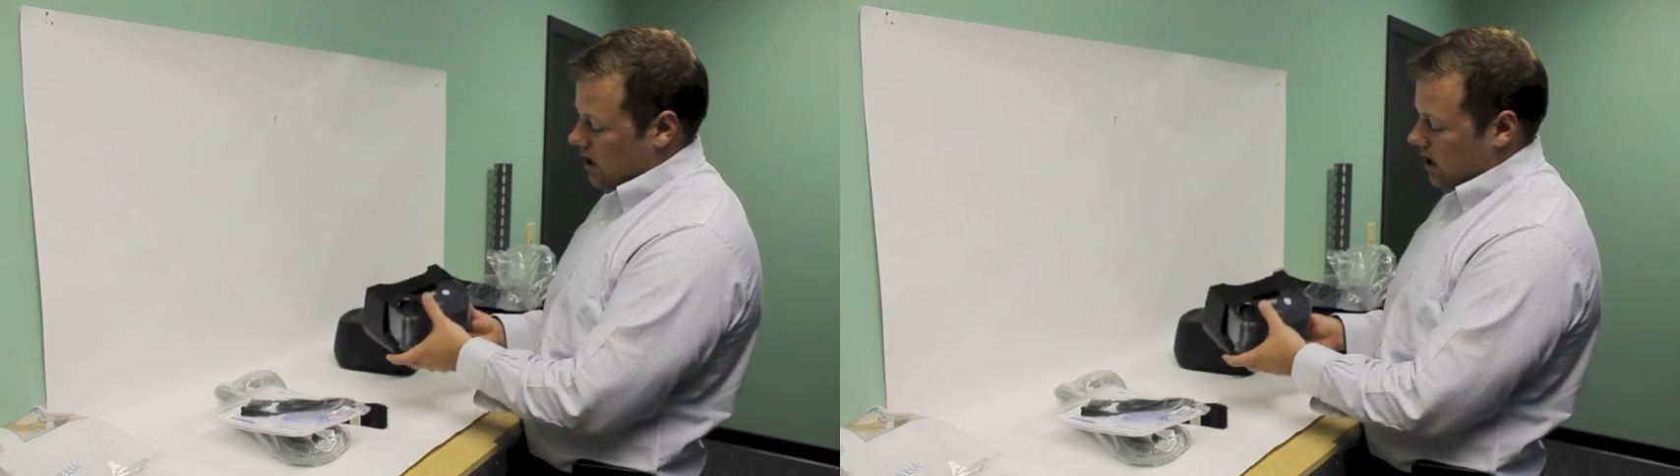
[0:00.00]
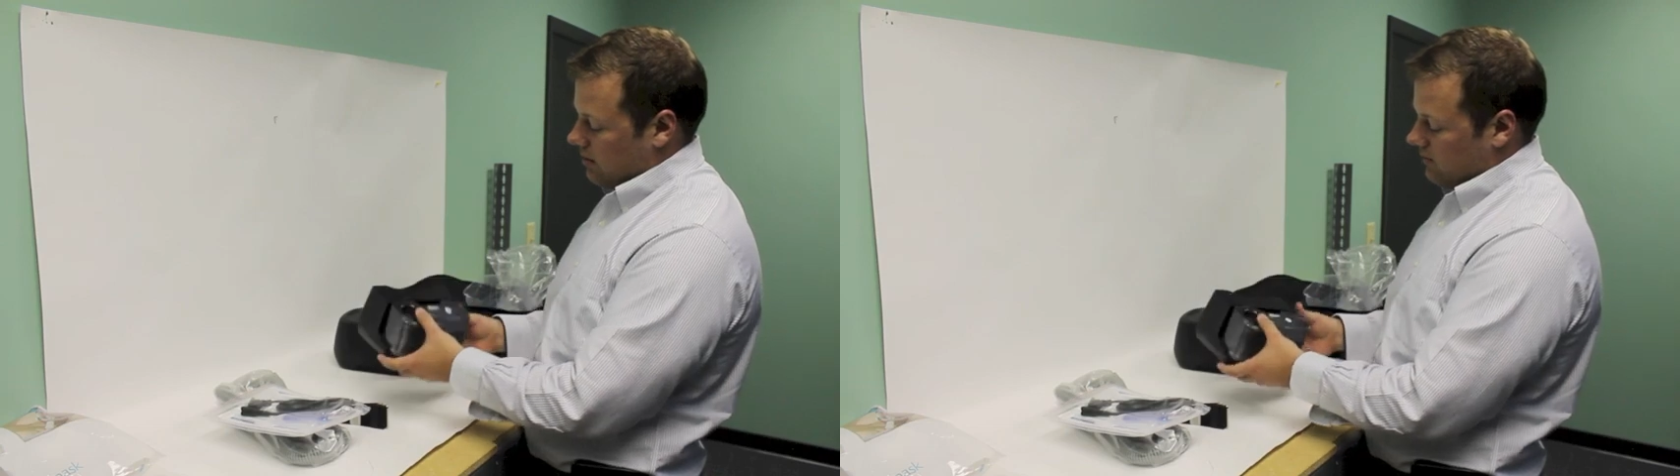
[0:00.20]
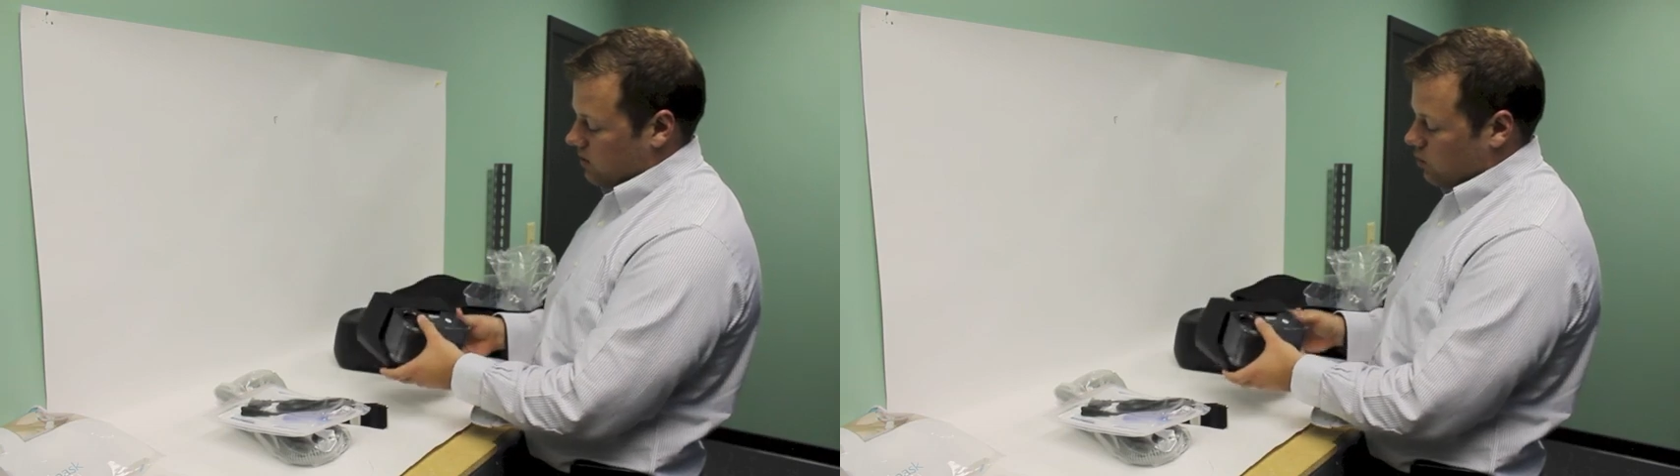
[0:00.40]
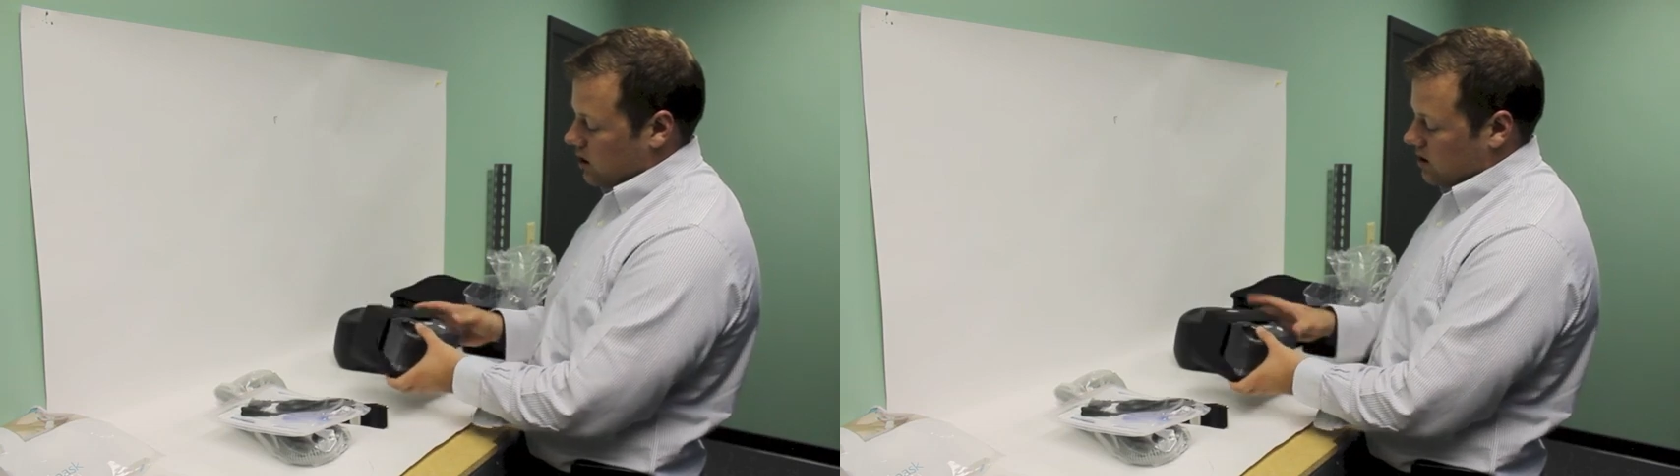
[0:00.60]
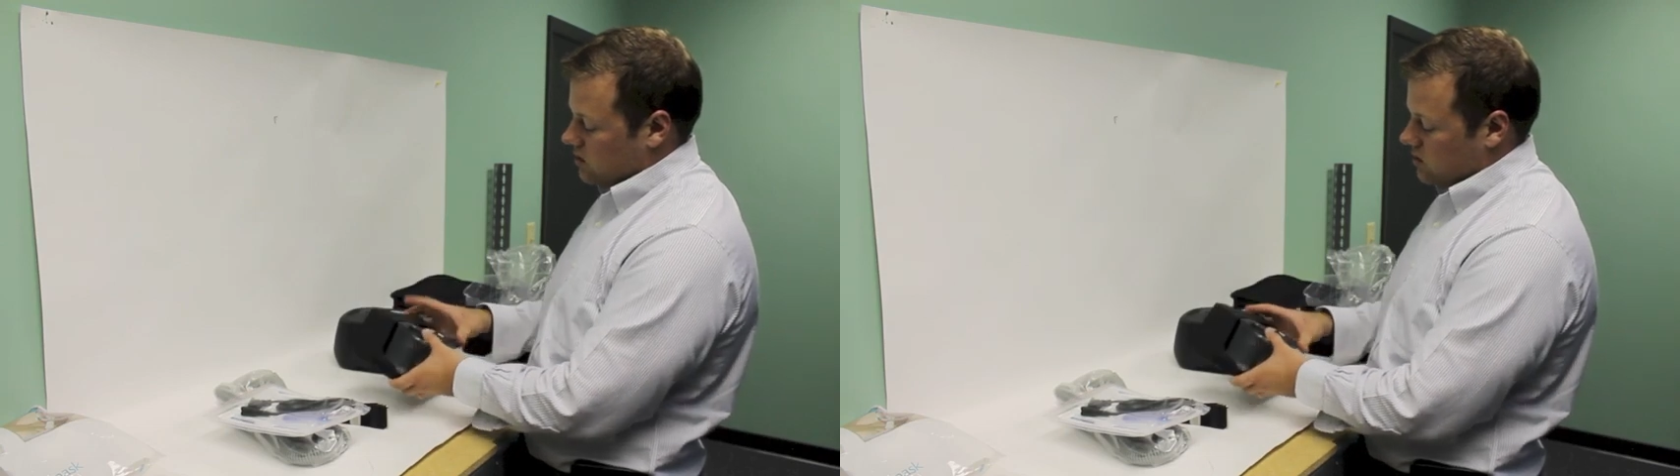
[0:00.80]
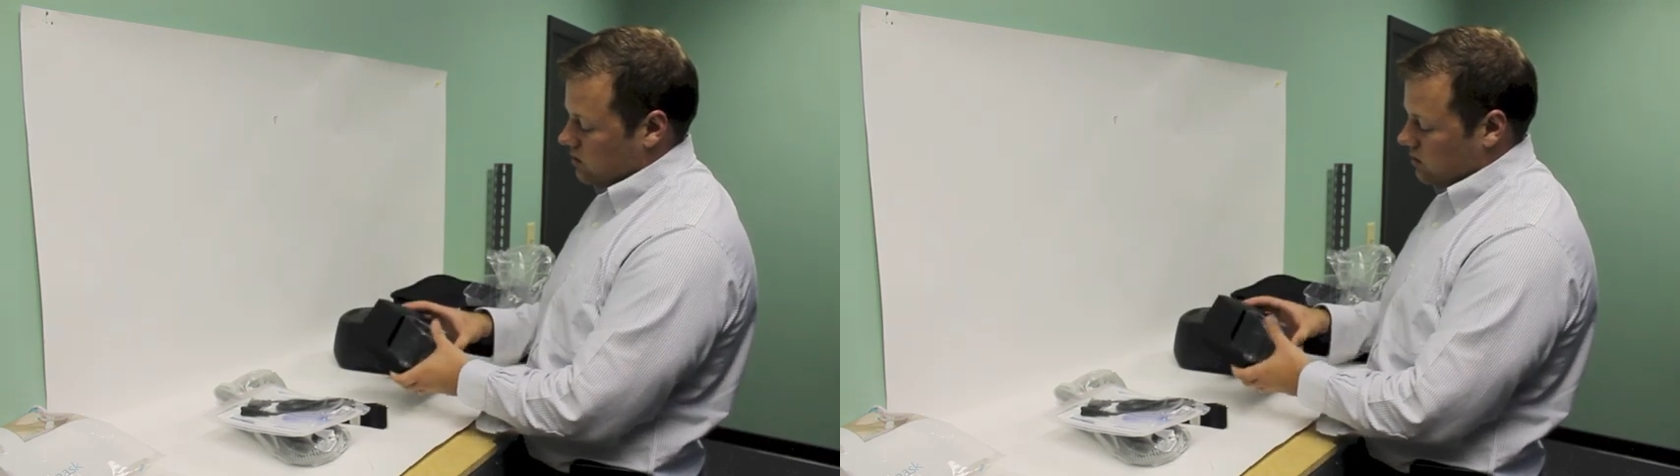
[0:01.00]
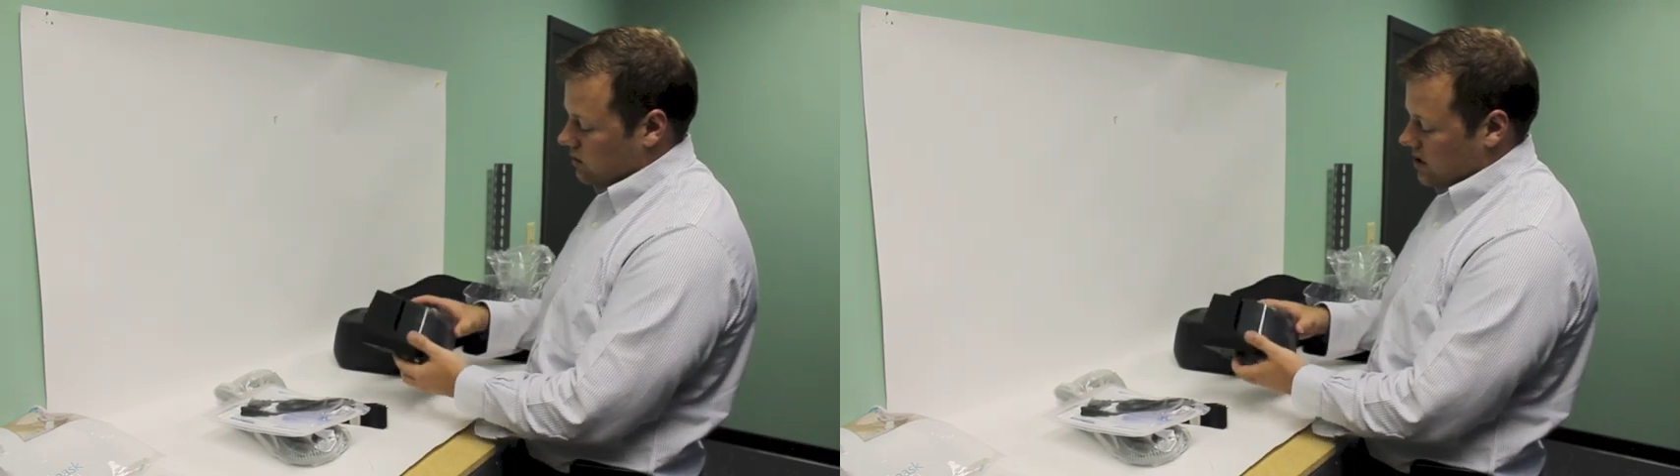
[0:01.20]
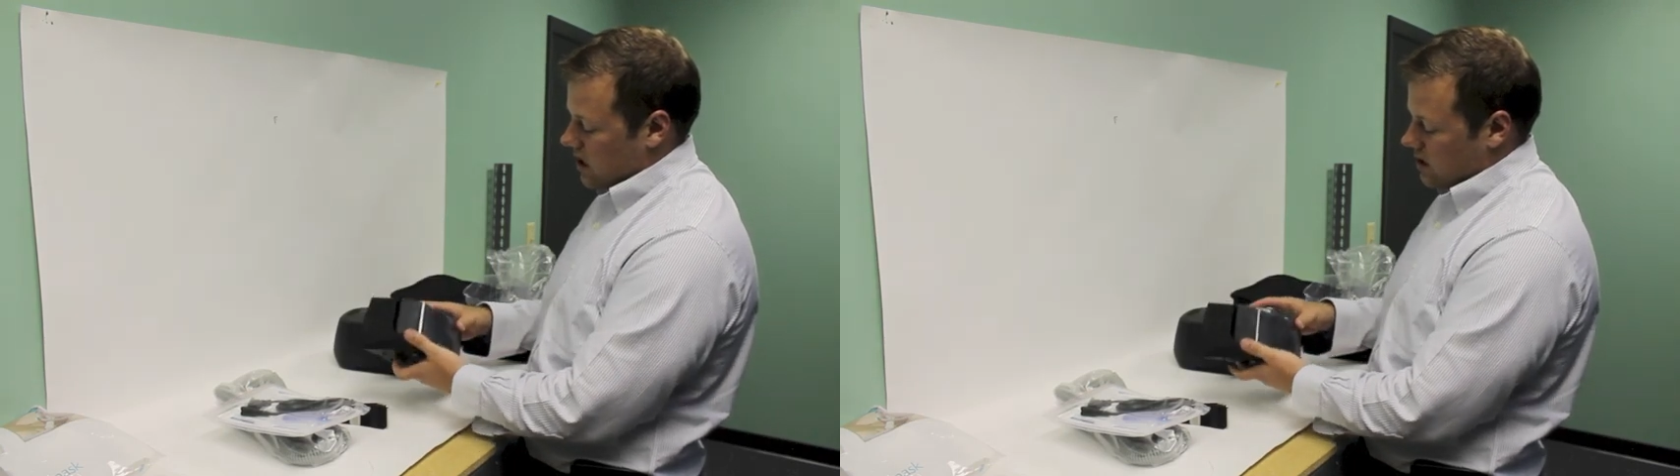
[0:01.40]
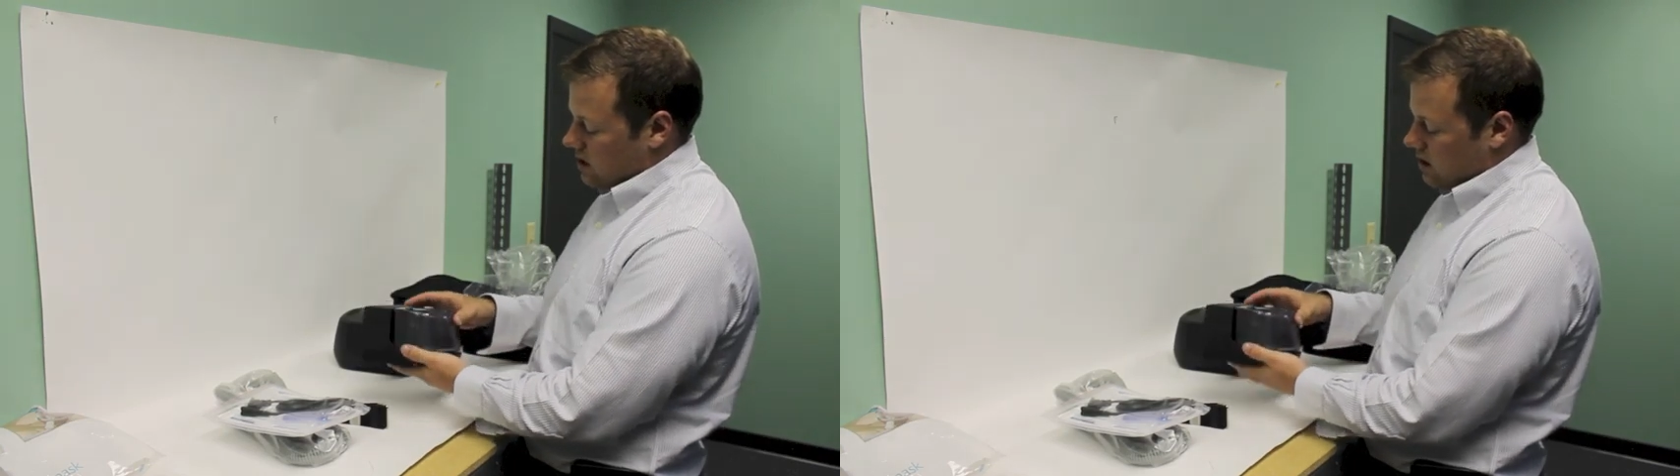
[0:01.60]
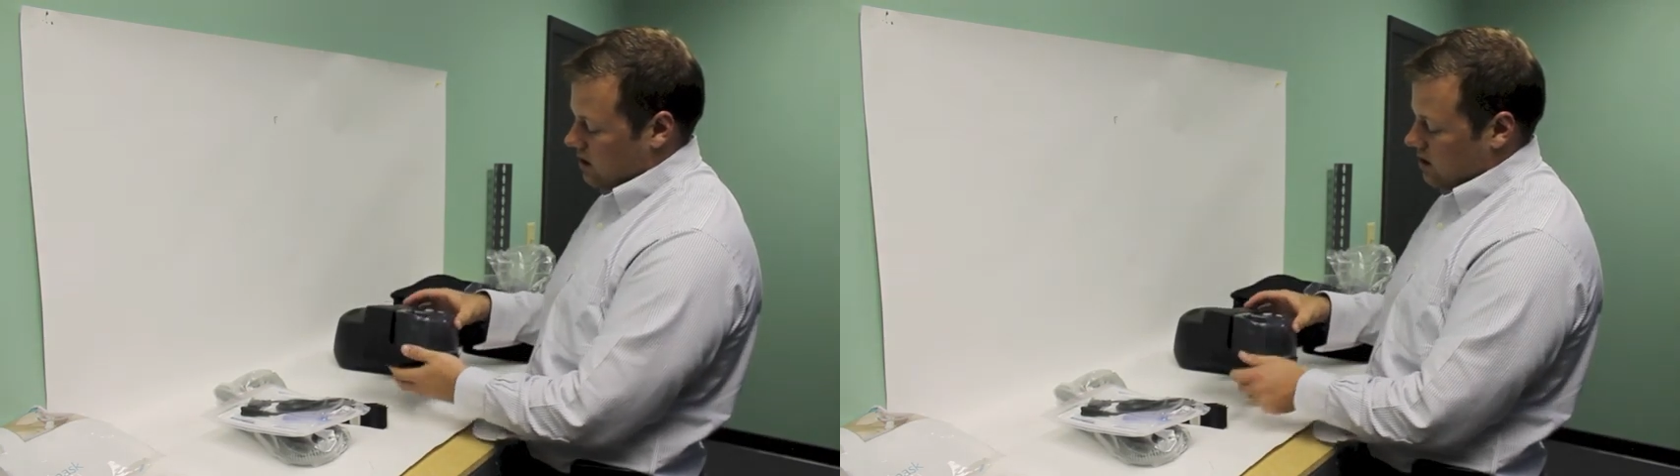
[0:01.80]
If you wanted to take